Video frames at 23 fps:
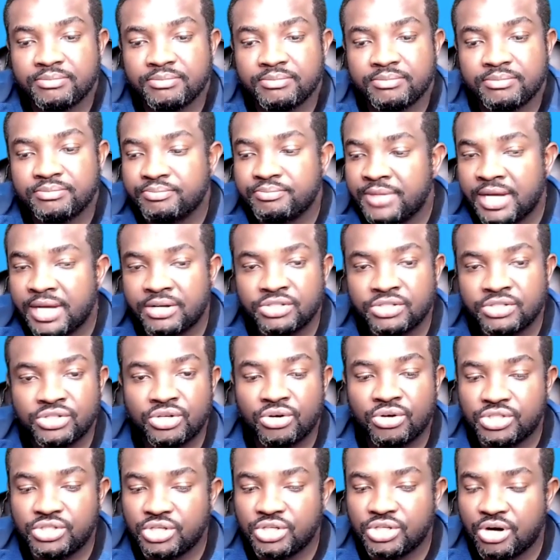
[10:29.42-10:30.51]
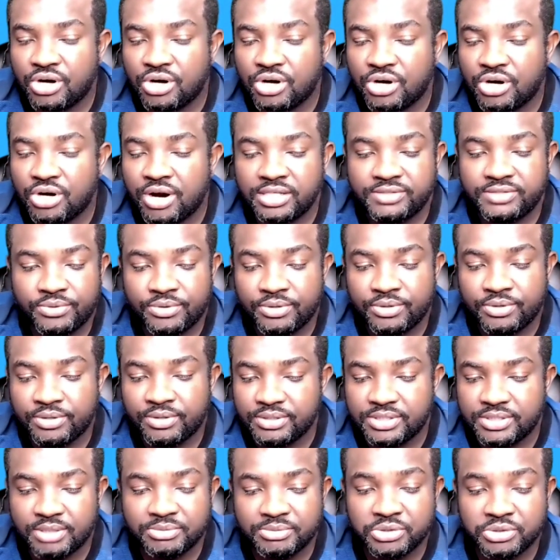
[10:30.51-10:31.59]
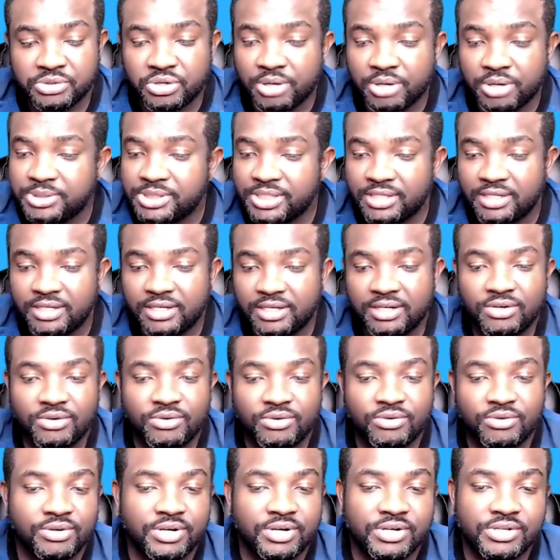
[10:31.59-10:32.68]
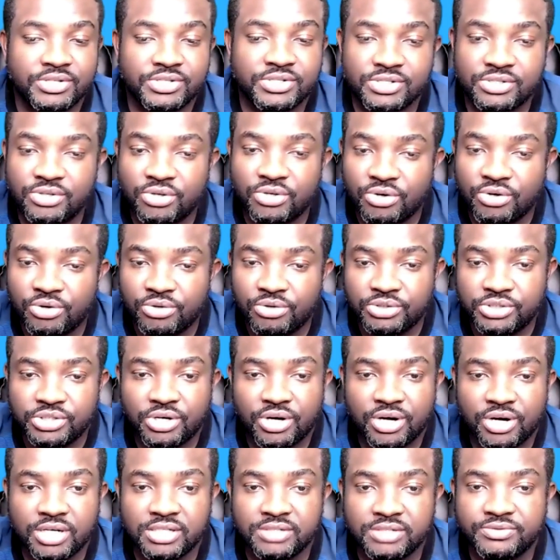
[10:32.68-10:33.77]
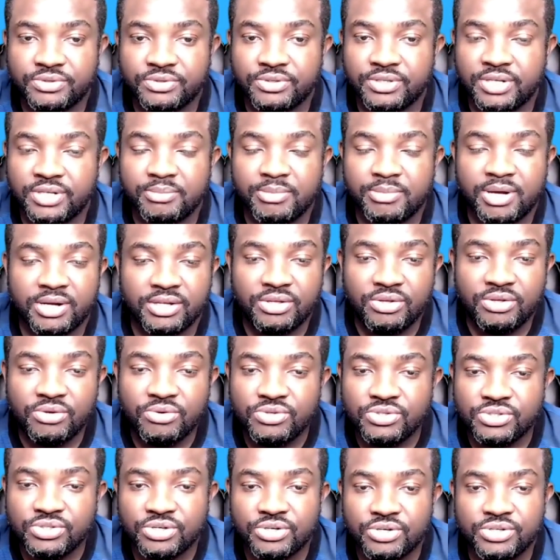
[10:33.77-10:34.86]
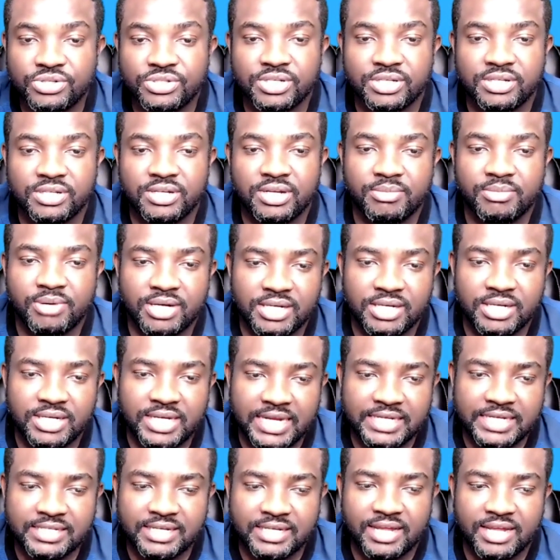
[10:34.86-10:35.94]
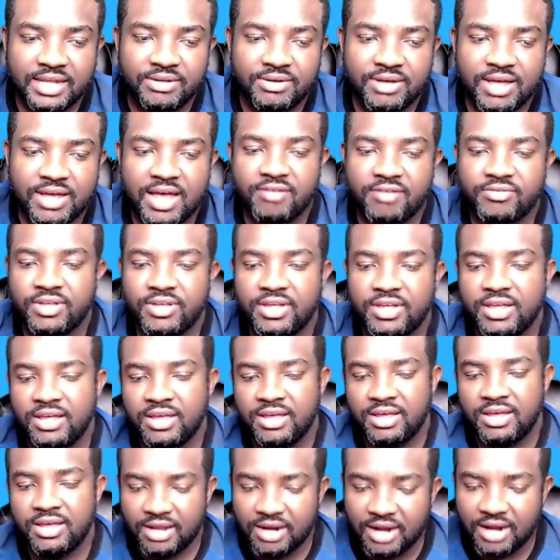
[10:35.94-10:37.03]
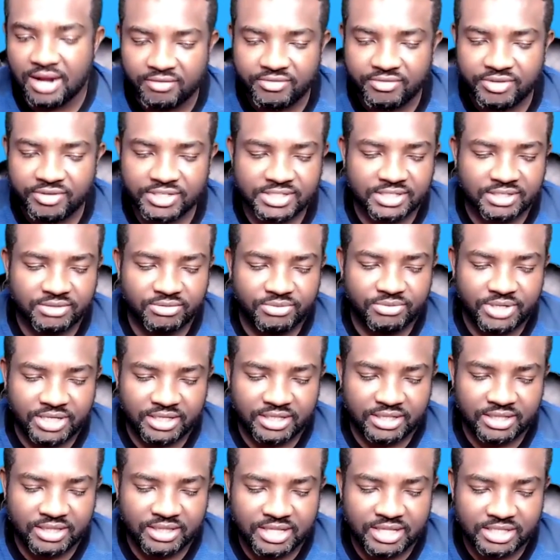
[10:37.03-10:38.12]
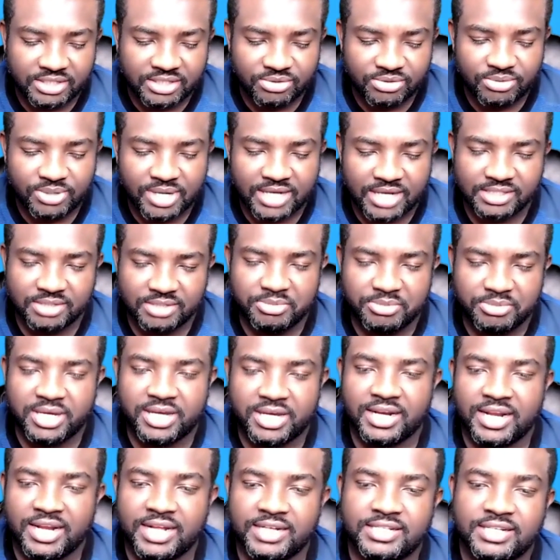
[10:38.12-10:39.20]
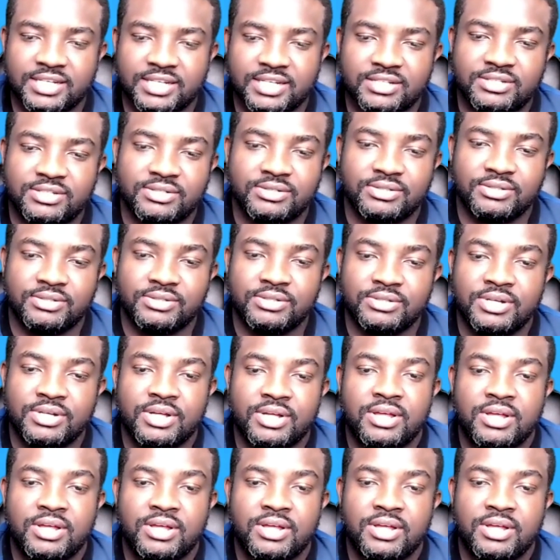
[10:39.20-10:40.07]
there's no charge for subscription, or there's no charge for the amount of users or the amount of data that you have. And obviously, the tool has to be connected to